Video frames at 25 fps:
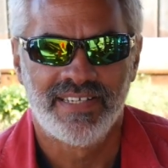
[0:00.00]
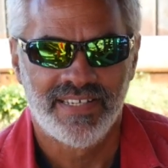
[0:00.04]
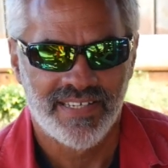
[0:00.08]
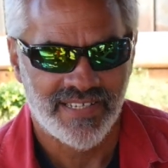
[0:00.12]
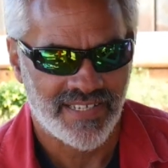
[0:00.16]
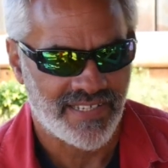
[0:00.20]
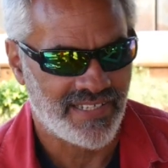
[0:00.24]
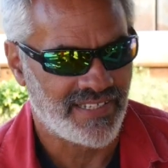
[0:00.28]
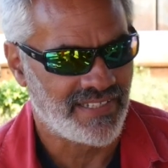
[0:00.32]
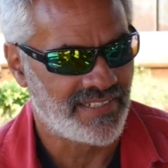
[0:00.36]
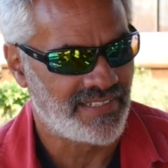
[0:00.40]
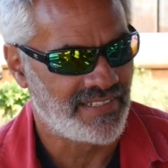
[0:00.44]

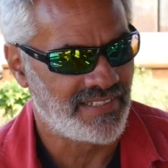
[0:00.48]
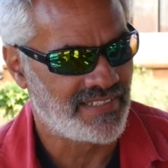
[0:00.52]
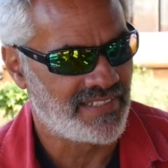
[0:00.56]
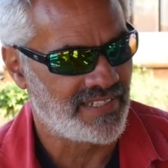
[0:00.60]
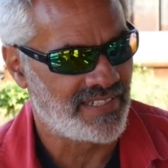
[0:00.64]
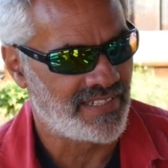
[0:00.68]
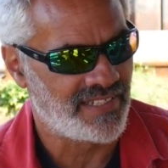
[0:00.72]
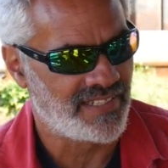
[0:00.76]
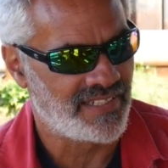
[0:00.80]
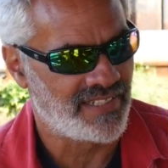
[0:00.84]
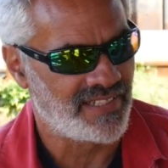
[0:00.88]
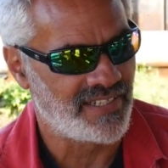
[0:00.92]
And
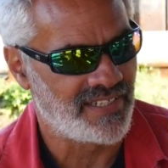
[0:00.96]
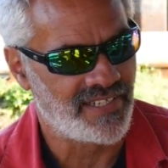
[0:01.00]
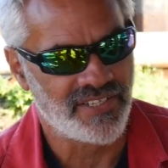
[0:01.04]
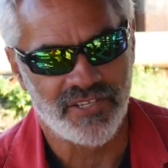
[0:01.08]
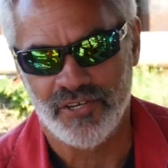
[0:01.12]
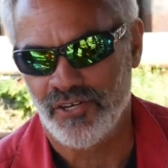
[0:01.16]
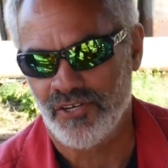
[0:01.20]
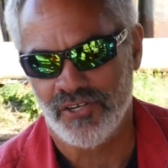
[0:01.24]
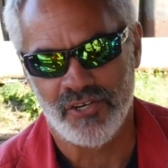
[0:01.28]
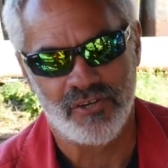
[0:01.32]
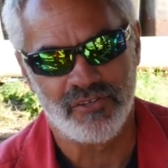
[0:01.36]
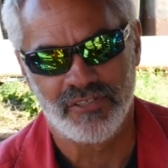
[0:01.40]

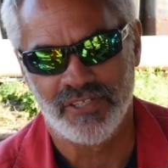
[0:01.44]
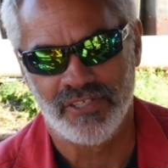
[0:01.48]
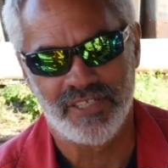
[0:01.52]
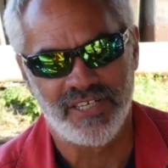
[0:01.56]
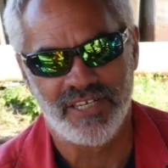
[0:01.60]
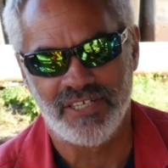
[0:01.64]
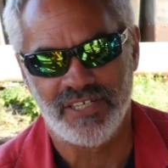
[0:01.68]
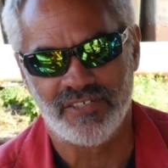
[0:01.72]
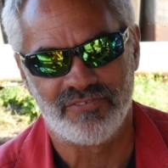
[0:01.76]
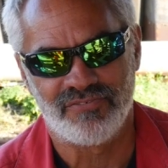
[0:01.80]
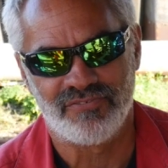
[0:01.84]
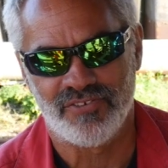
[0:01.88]
though you only
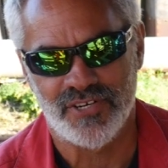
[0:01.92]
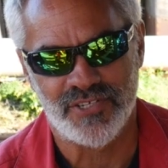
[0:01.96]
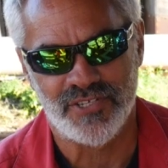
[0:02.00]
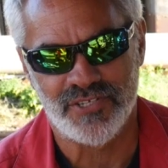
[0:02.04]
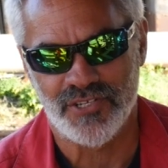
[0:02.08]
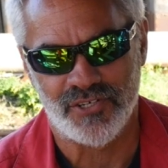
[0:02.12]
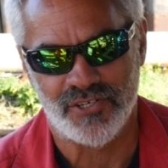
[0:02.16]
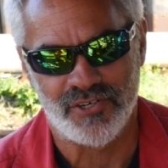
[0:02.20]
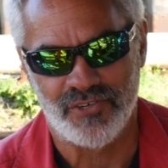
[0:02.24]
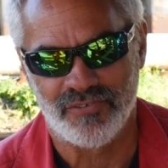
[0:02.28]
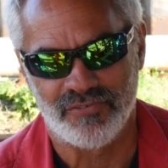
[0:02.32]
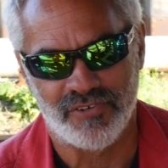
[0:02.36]
need to freeze
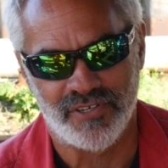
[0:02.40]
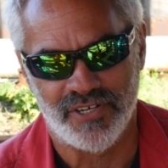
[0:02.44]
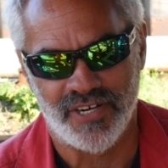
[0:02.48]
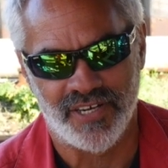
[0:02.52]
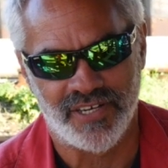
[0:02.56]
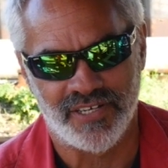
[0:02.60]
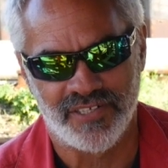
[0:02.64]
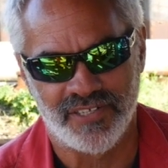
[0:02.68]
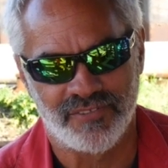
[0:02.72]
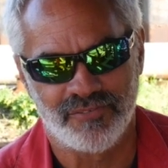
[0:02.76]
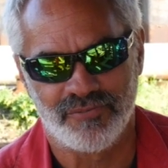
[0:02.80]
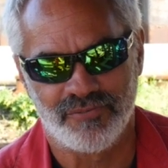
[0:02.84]
it
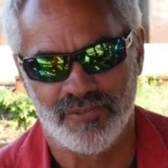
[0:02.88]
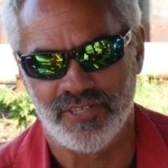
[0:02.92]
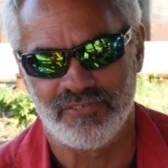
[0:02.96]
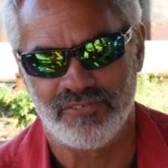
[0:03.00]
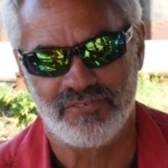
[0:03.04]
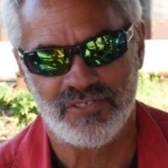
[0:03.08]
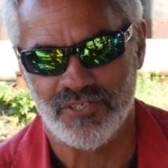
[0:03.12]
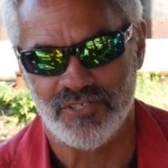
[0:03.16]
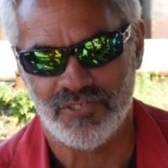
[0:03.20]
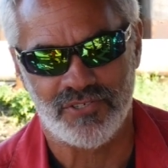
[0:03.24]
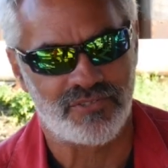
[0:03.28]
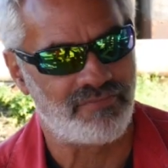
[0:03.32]
overnight. We
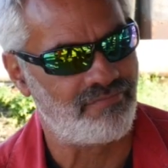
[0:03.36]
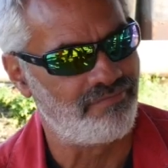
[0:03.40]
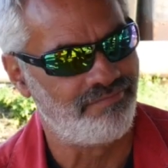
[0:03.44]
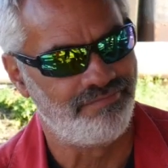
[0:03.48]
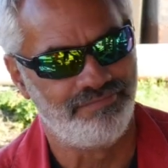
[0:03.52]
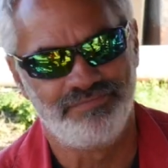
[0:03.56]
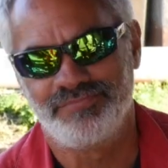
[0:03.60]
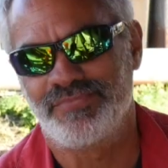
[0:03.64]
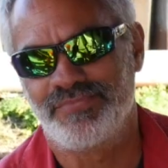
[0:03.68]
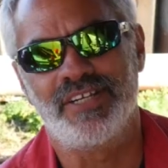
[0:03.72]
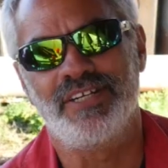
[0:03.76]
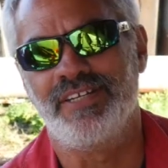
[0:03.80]
just
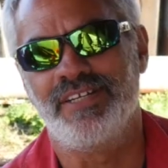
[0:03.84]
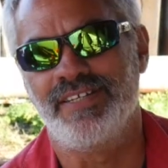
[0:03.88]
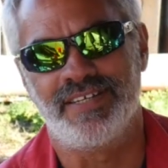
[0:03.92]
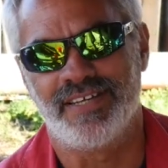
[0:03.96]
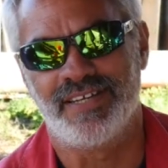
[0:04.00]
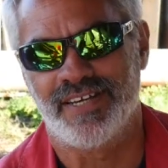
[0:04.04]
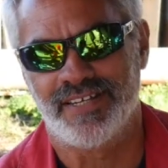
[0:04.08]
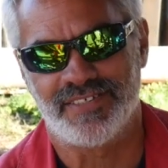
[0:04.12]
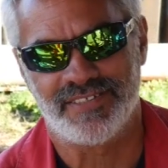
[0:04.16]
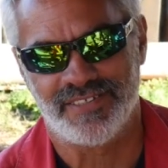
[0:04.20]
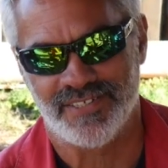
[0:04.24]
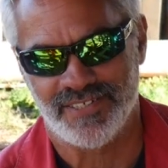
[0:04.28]
didn't
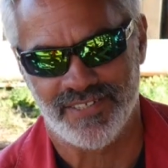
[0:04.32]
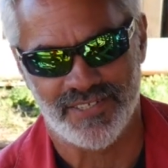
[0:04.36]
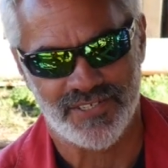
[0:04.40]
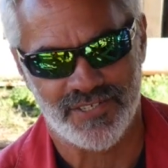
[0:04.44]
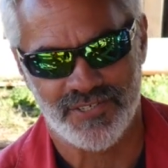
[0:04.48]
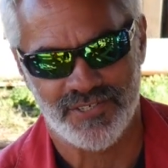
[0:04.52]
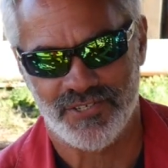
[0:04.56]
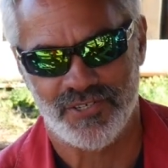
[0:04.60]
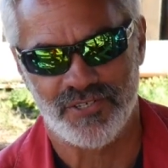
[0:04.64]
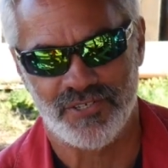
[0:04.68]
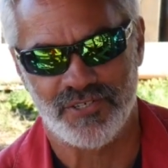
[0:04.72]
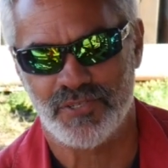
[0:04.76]
get to this,
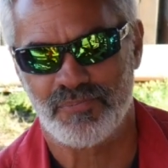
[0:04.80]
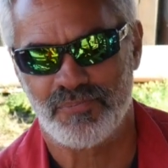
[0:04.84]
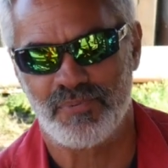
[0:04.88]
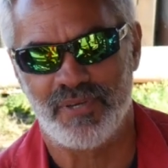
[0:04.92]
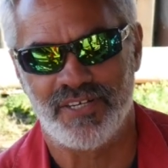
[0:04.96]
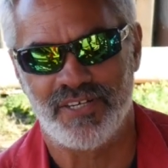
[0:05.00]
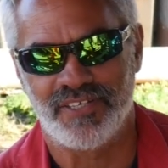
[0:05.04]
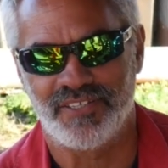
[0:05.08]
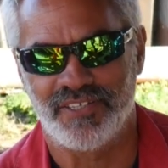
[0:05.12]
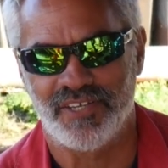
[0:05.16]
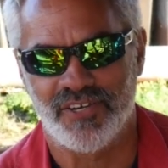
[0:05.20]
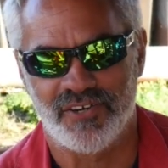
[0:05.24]
so it's
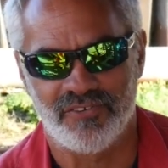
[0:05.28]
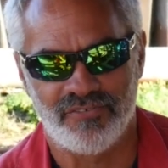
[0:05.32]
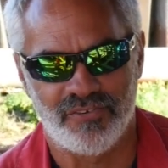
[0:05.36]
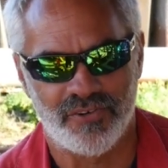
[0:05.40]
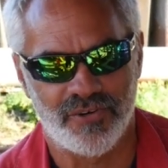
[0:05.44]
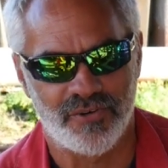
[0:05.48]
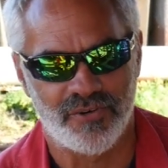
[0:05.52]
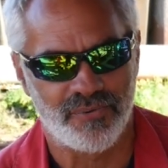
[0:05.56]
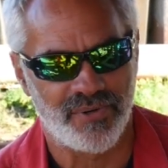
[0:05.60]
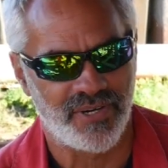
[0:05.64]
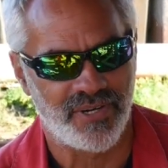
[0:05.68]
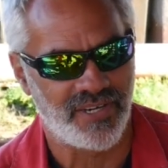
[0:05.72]
been in there
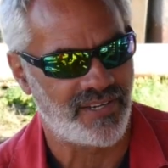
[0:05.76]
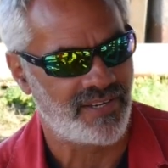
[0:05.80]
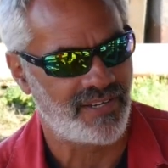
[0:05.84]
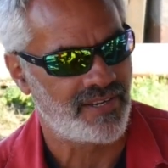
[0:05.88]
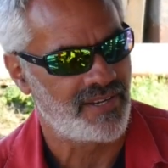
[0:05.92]
for a week.